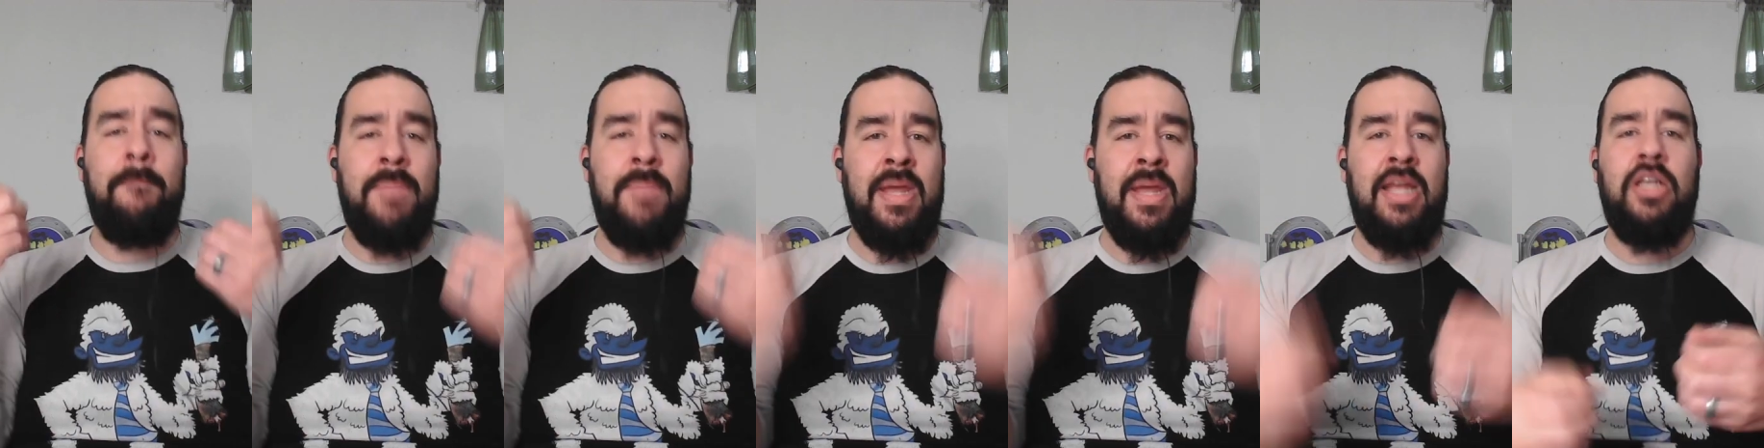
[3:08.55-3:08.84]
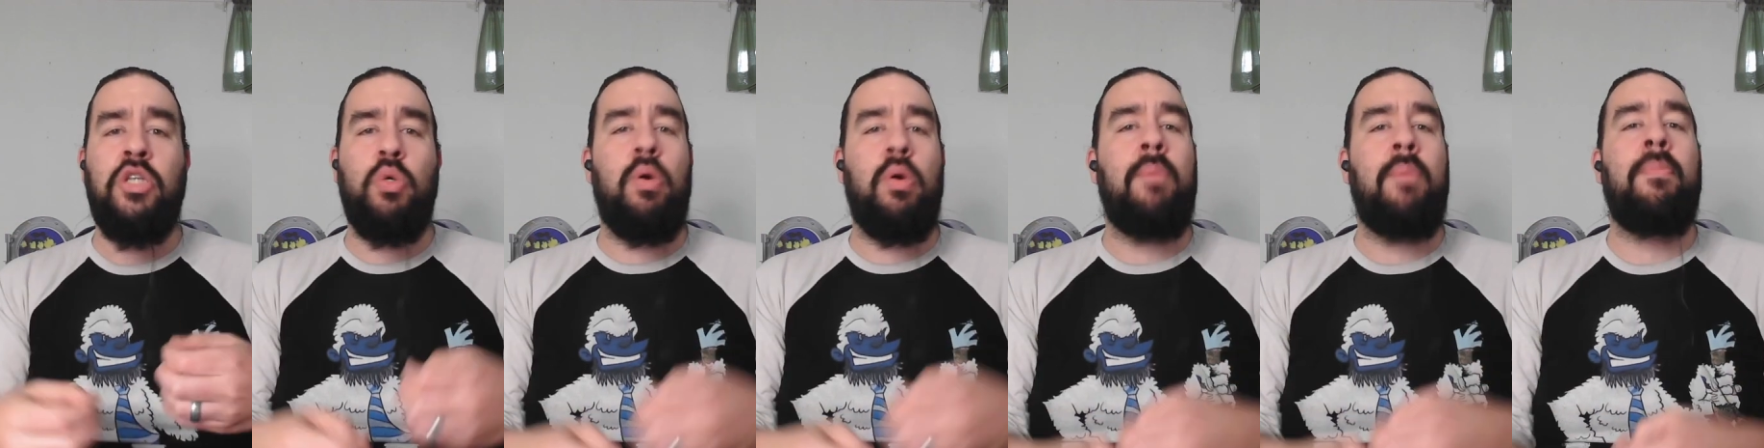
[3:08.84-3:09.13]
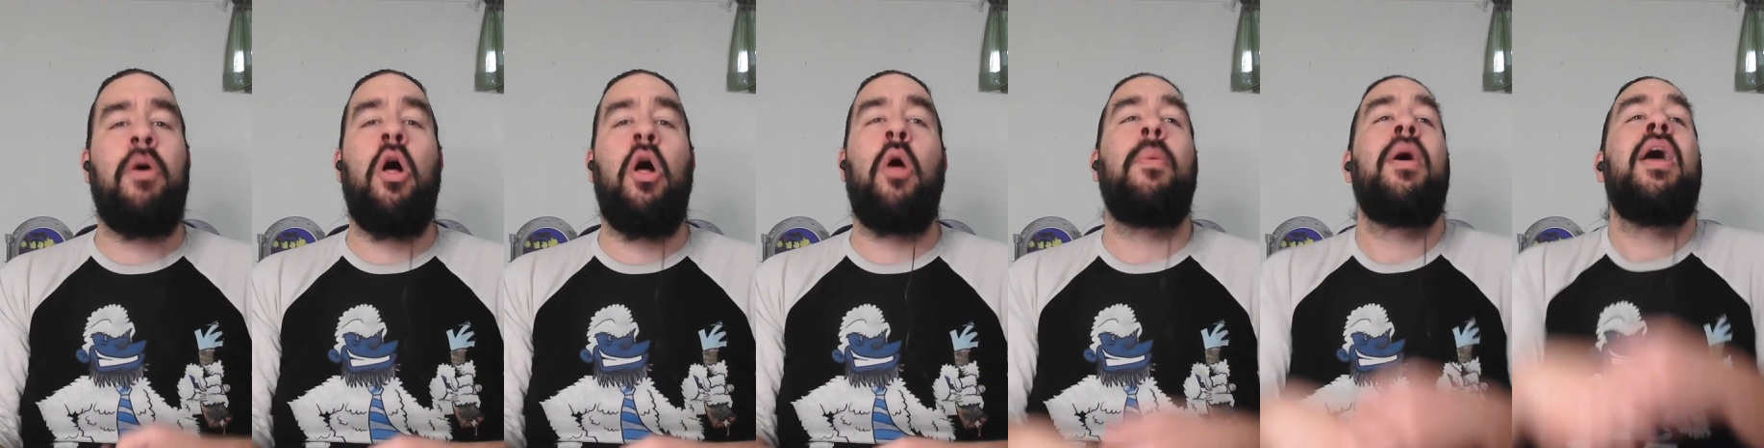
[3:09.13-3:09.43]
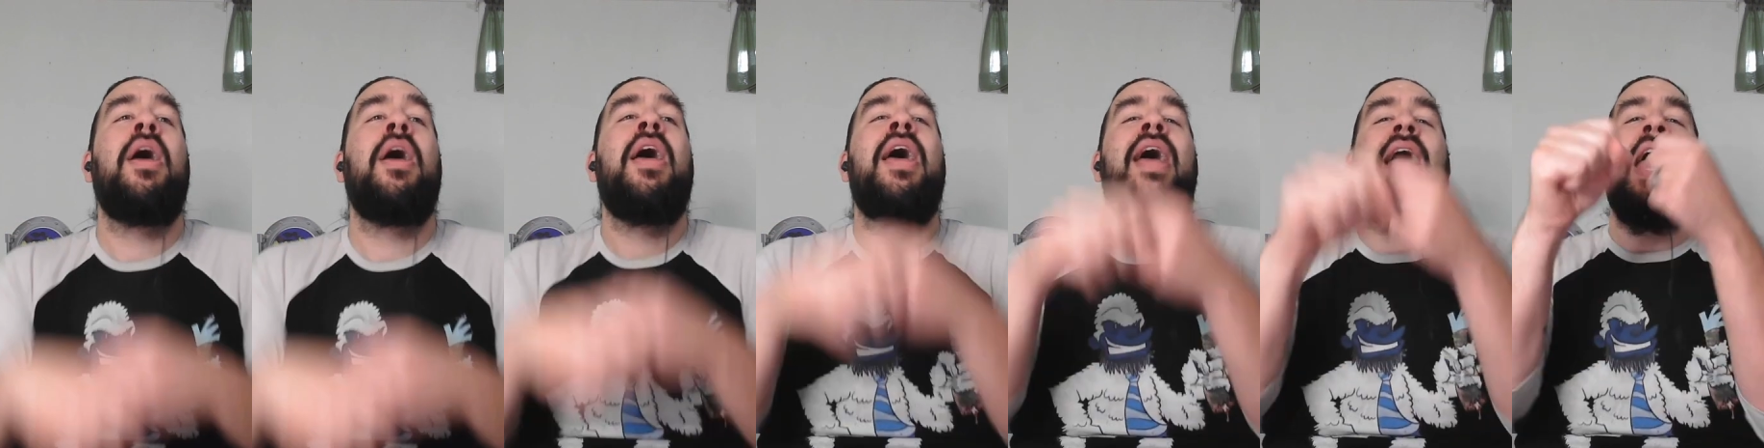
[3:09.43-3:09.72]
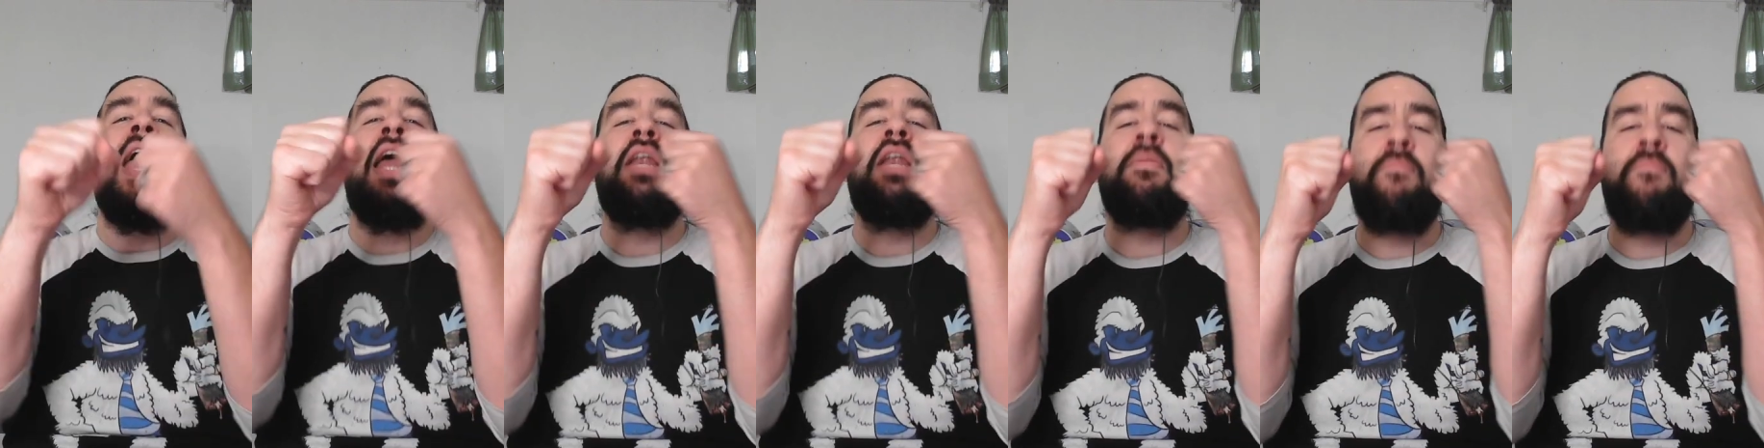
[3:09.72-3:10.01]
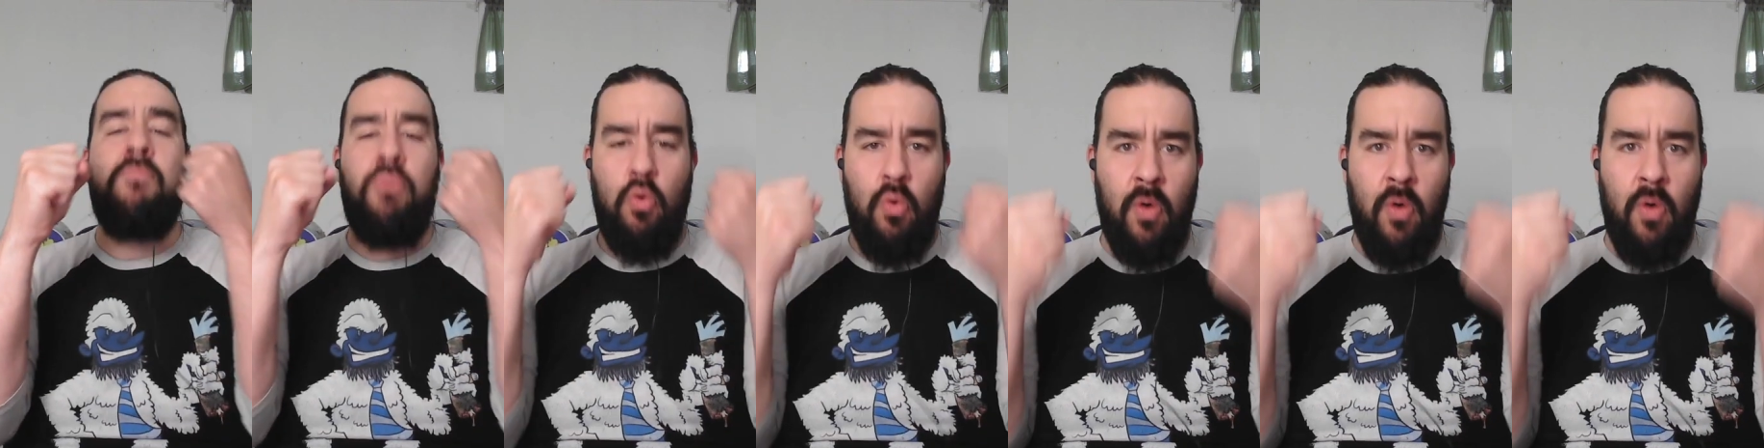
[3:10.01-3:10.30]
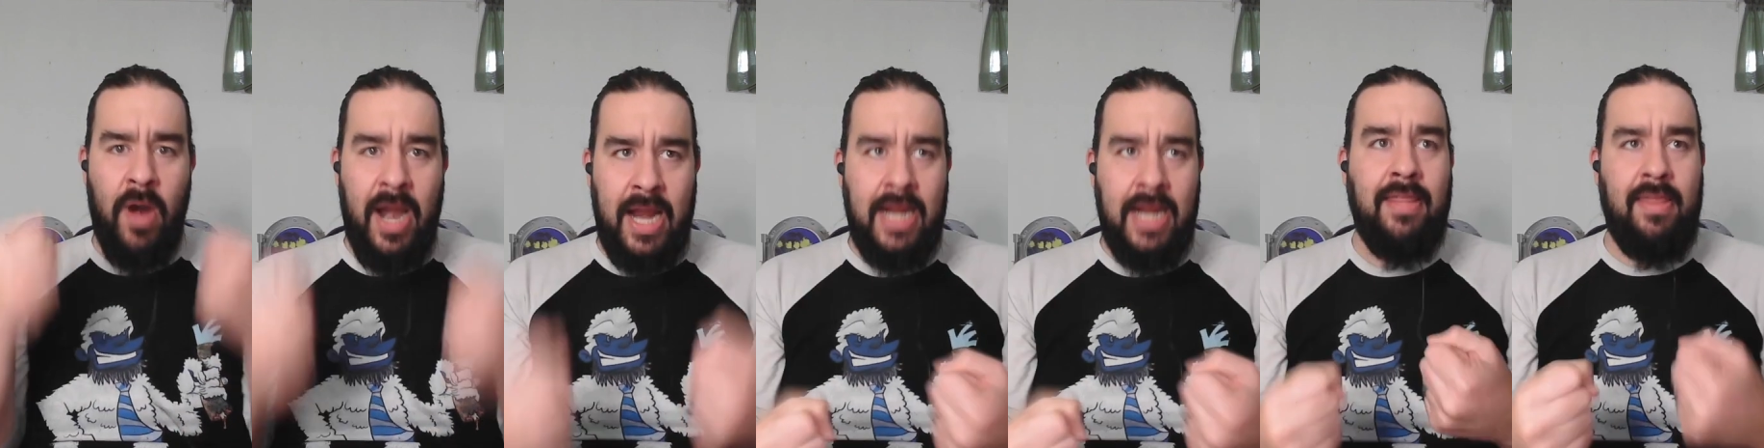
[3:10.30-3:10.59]
beaten to a pulp, and
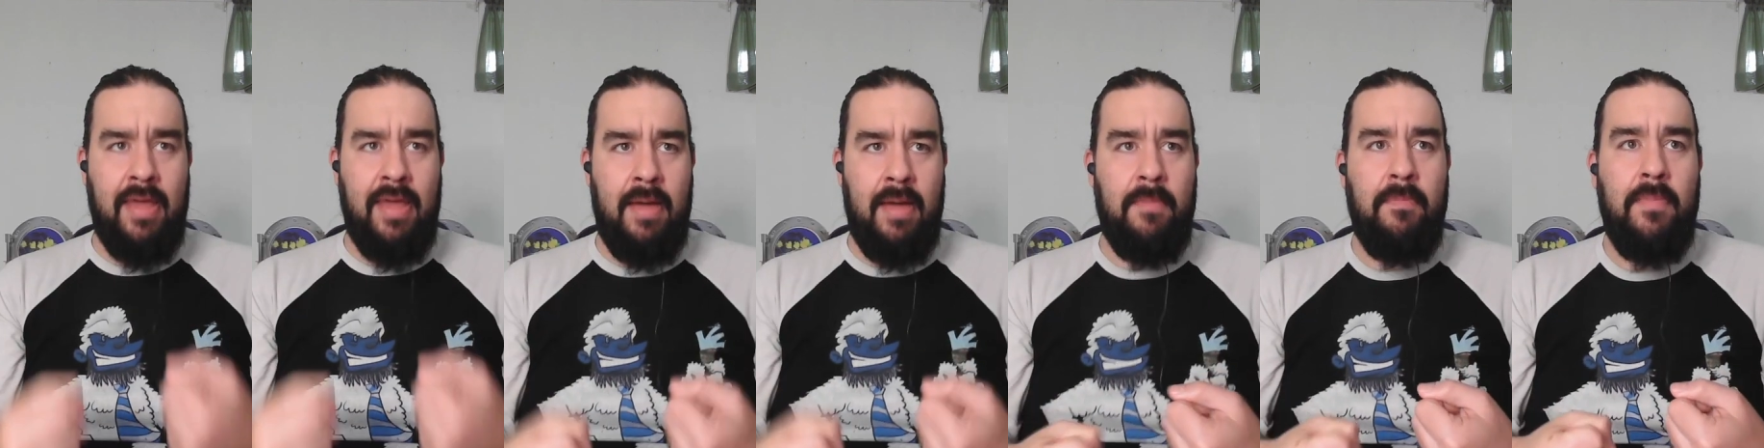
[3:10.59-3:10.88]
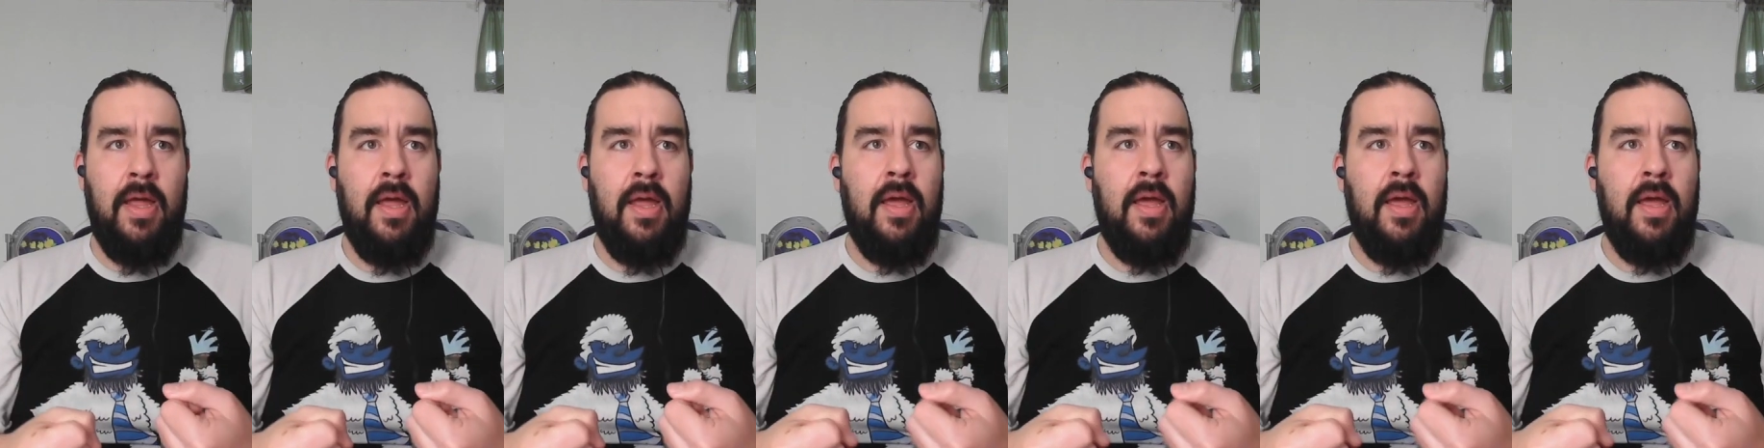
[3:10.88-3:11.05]
break them.